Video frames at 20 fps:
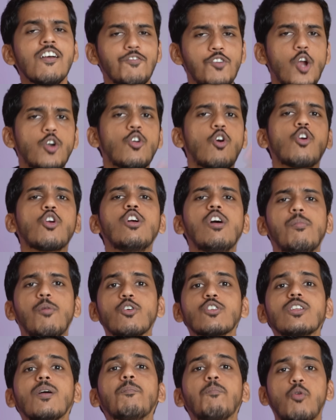We are talking
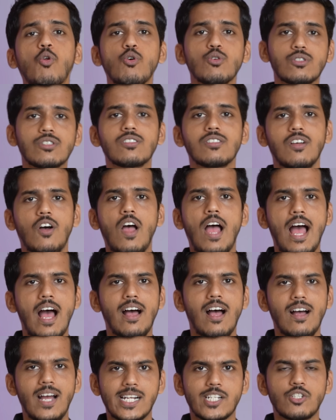about the pros
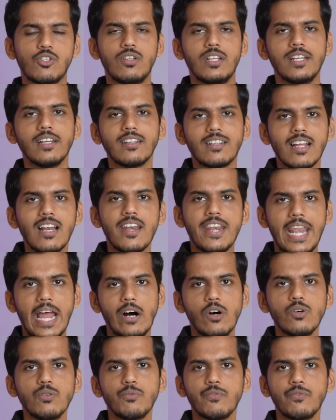actually till now.